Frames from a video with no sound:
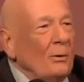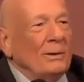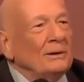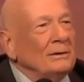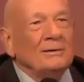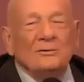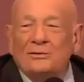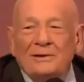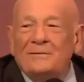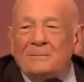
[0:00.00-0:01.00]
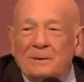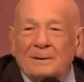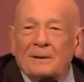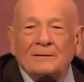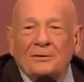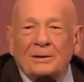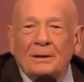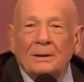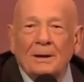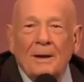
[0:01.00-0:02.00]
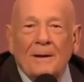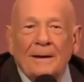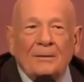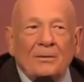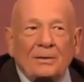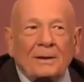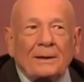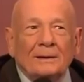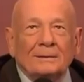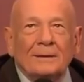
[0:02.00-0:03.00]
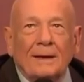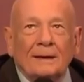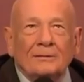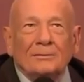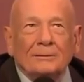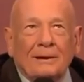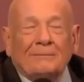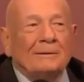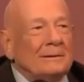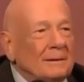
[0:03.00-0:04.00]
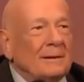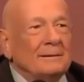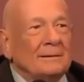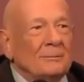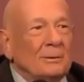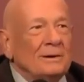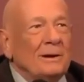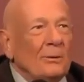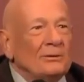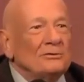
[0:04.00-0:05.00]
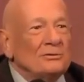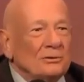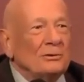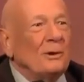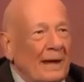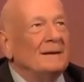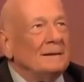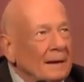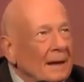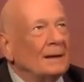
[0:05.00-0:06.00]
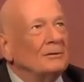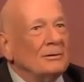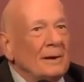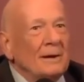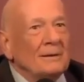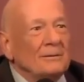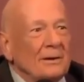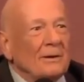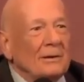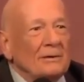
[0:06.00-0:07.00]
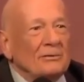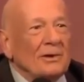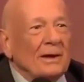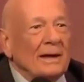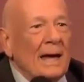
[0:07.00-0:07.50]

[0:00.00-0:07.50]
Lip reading: no inconceivability in thinking that everything that we know is true, and yet there is a